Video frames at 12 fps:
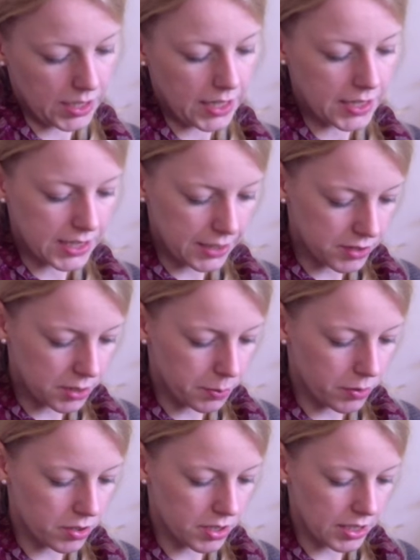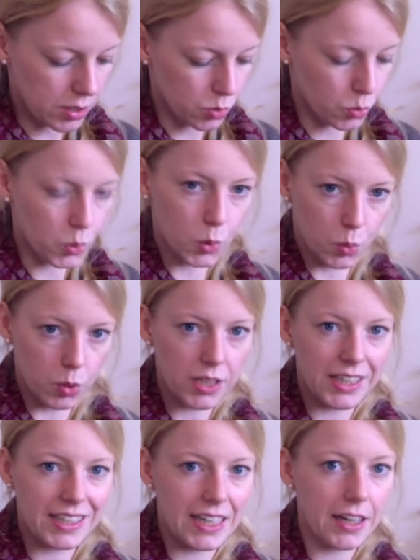70% wool,
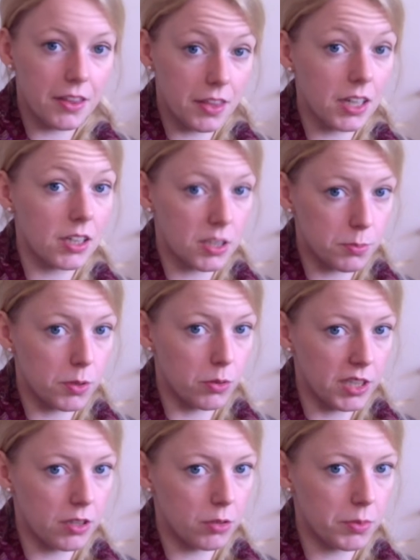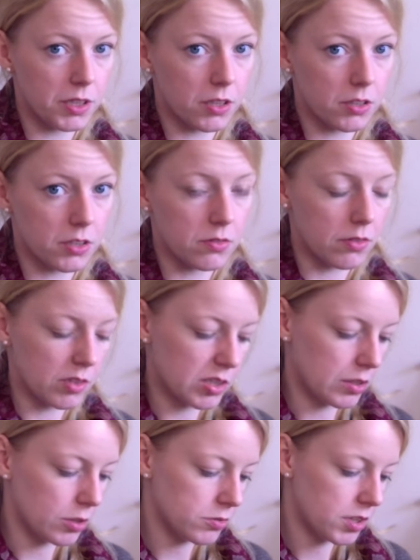and I think it's merino because it's very
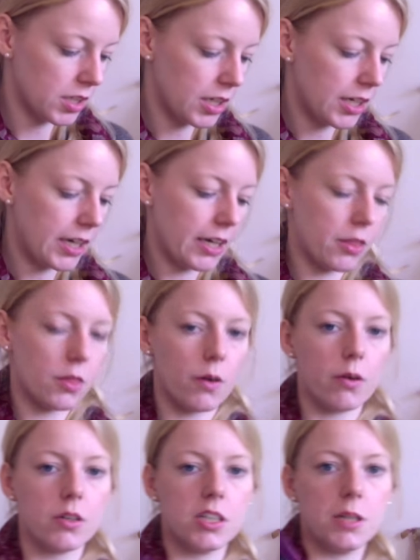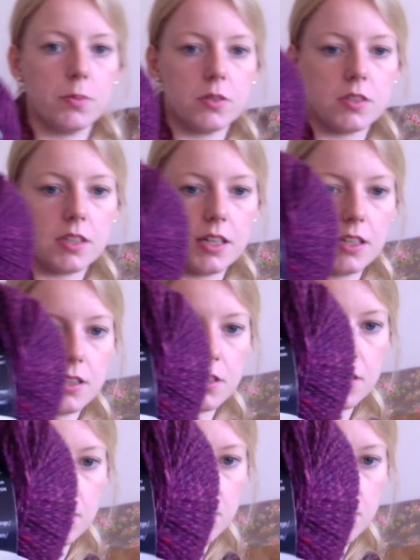soft, and 30%